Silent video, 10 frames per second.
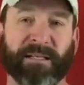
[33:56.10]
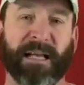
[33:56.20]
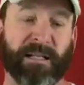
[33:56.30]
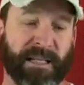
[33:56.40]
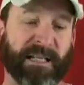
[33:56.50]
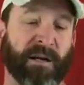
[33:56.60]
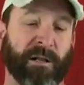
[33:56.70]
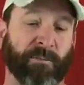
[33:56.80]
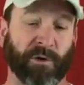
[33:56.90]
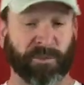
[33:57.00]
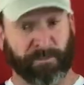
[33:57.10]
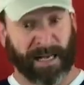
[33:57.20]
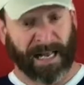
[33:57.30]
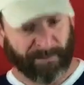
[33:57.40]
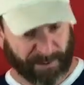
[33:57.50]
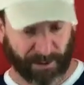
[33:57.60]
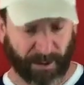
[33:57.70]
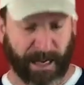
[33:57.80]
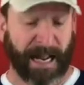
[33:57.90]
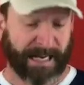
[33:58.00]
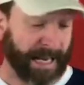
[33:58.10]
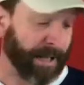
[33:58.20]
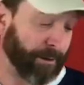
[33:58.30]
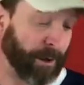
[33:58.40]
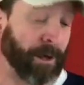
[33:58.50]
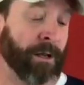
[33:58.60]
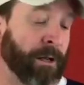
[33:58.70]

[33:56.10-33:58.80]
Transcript: said, these are the most popular, I gather,